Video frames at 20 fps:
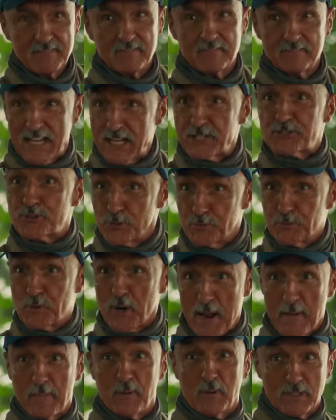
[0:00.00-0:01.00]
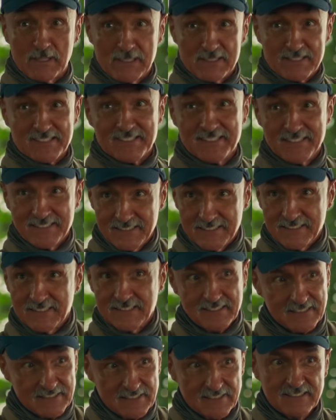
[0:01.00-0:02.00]
And to make a good first impression to the
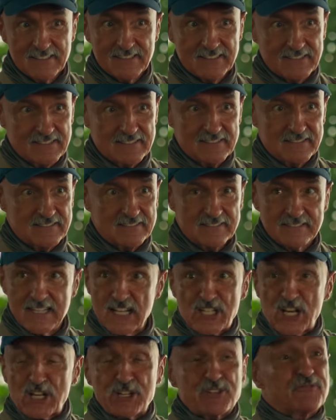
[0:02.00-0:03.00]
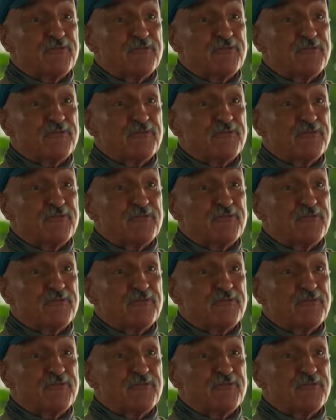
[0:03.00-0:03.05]
big bad, I suppose.